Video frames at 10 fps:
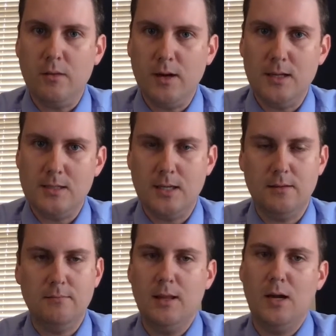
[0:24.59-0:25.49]
Right, is
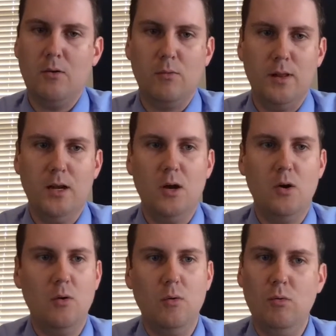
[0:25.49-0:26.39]
they don't really
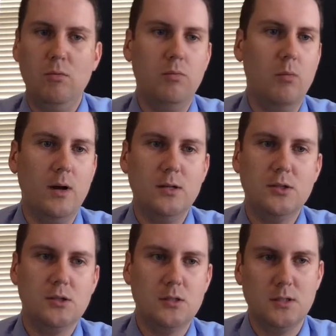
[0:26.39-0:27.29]
know what
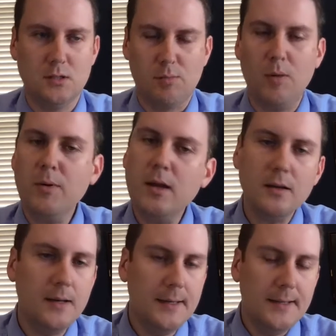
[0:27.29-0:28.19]
is appropriate,